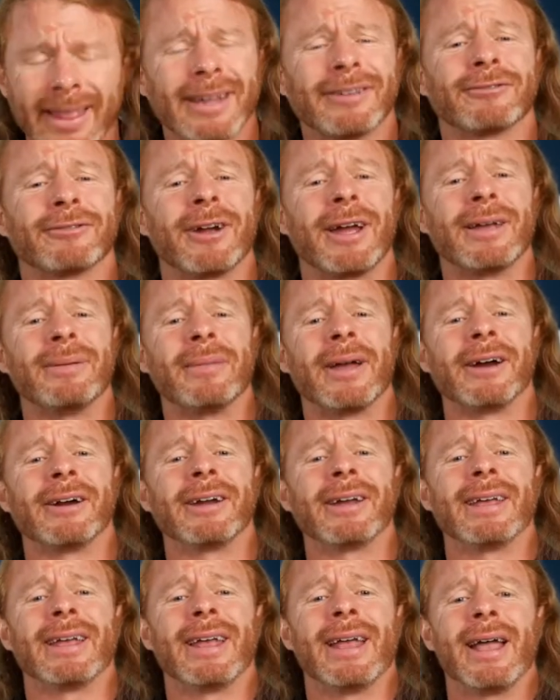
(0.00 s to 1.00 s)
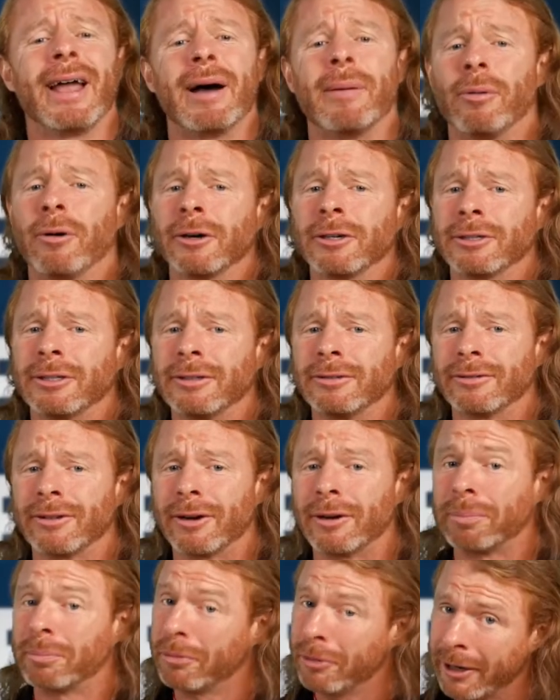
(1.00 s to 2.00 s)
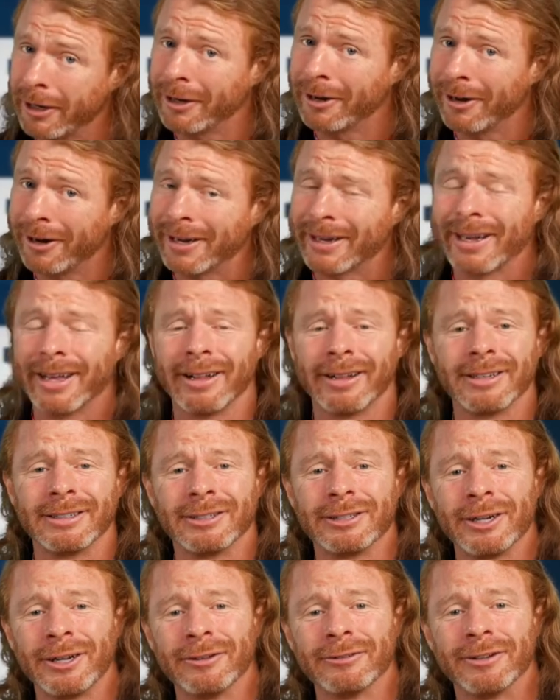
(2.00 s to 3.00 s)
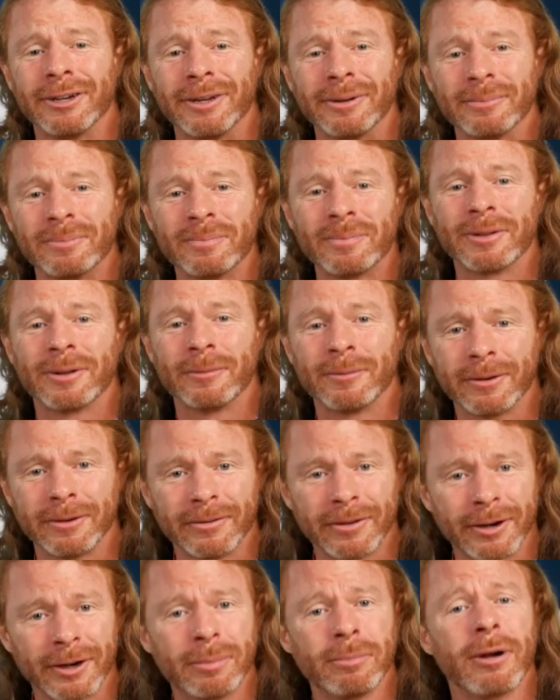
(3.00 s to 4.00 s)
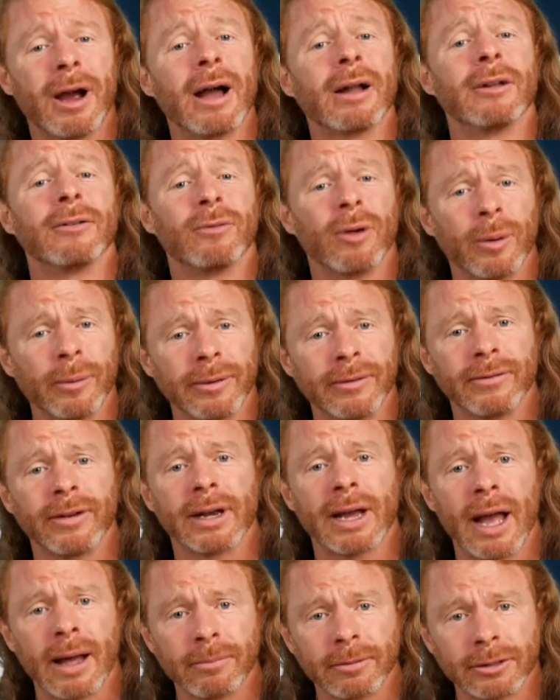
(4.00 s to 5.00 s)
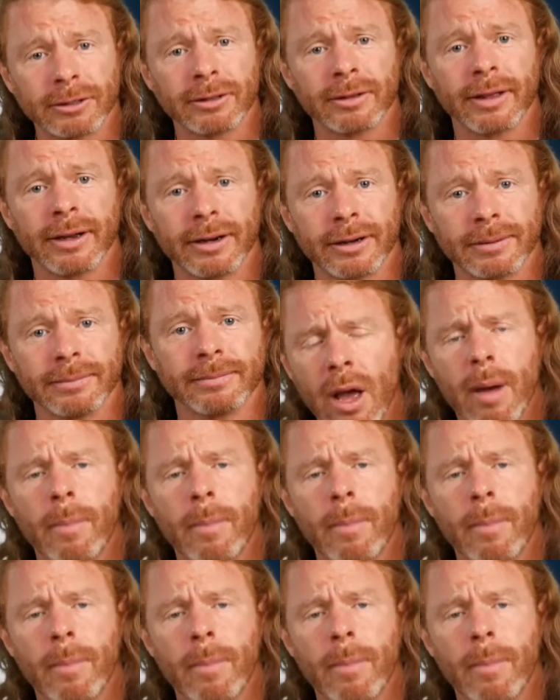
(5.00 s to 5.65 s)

That's right, Mary. Abortions are pretty good at killing children. We're very proud of what we've accomplished there.